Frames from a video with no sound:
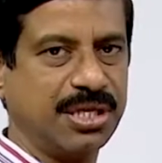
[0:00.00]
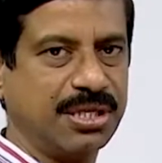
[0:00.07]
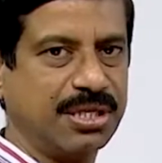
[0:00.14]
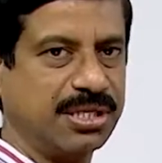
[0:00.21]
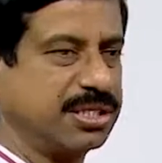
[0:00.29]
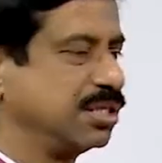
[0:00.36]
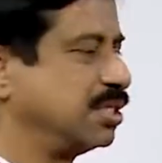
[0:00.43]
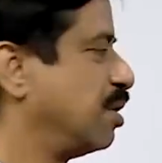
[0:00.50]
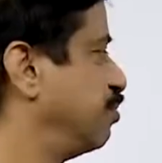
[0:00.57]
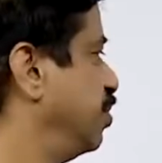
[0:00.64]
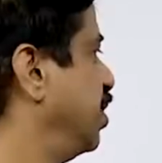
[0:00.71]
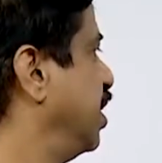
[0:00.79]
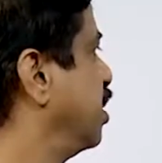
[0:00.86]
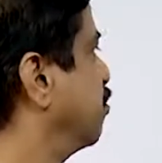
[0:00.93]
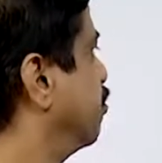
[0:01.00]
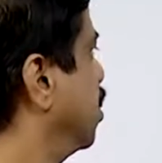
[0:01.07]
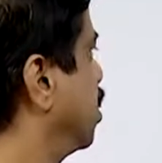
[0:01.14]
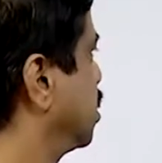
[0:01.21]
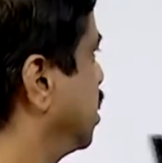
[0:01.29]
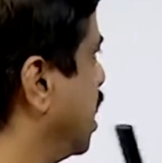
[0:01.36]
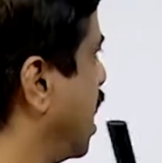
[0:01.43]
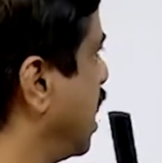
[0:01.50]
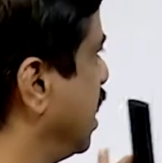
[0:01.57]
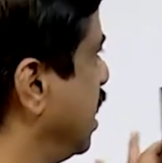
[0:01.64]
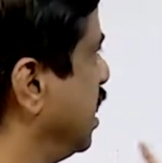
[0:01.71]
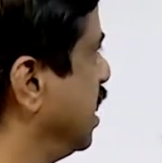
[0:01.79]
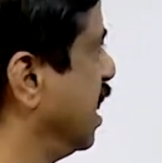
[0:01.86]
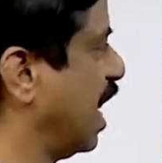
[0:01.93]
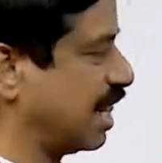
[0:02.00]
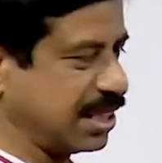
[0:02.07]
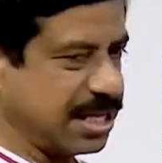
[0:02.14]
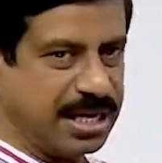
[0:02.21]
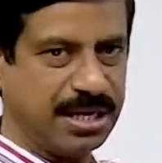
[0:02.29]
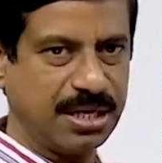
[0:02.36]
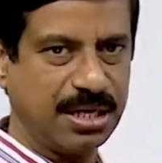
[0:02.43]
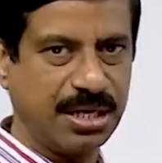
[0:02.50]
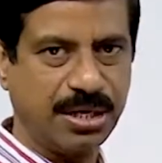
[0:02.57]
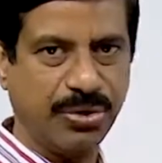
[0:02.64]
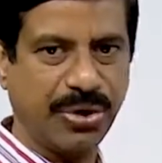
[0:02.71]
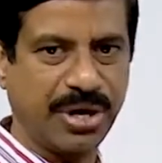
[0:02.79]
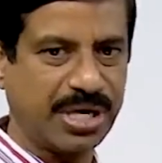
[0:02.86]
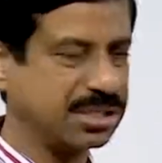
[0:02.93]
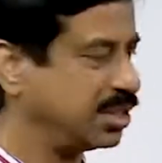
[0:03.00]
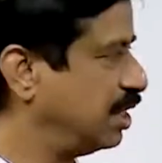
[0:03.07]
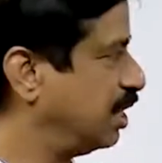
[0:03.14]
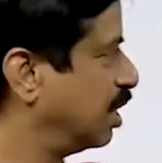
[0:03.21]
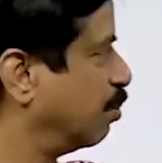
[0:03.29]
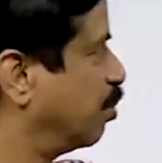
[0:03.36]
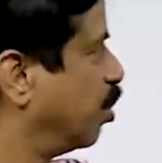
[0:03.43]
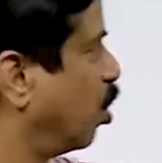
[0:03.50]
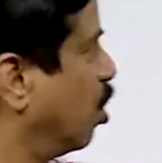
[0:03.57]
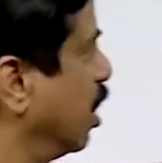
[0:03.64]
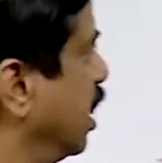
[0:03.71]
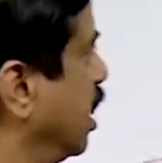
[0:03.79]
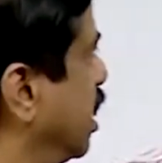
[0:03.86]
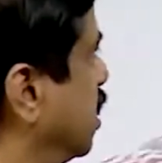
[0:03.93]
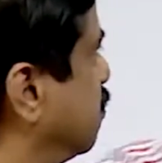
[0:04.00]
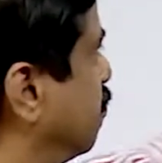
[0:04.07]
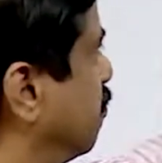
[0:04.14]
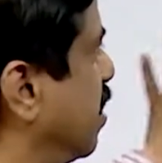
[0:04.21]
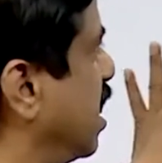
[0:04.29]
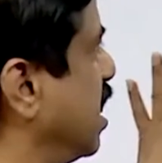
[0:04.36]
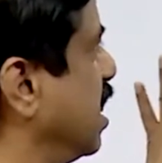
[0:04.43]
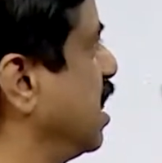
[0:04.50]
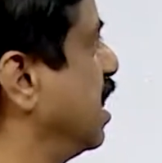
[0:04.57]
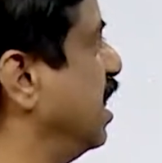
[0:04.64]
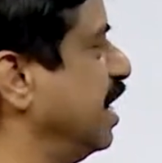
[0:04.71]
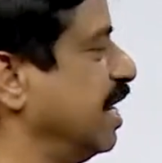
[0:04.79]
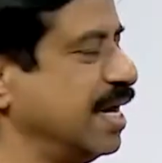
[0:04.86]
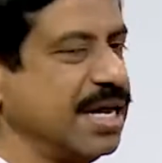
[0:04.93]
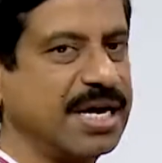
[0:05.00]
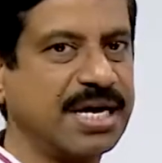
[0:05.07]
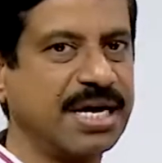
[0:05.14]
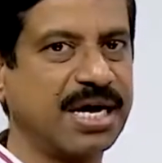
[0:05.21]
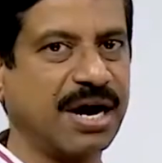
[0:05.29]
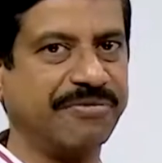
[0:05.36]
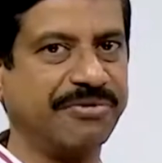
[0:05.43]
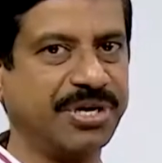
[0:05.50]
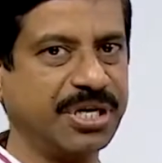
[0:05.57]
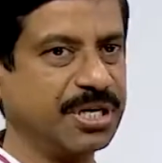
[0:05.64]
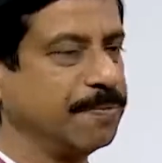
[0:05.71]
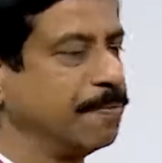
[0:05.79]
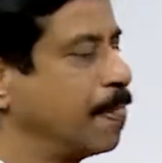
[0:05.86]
This is how you need to work. See, I did nothing. You can see the board. It is very cleanly covered.